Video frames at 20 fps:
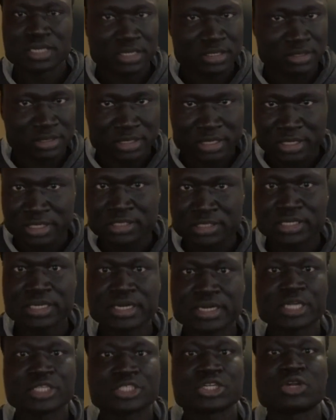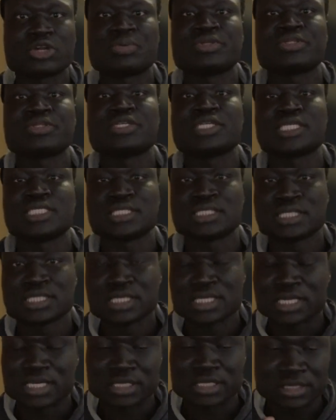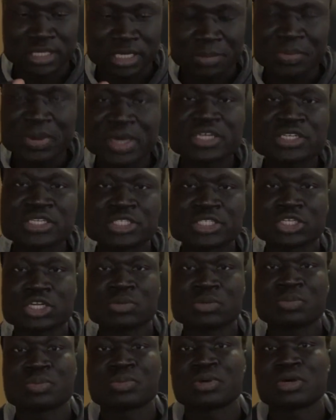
Is it integration opportunities? Is it repatriation of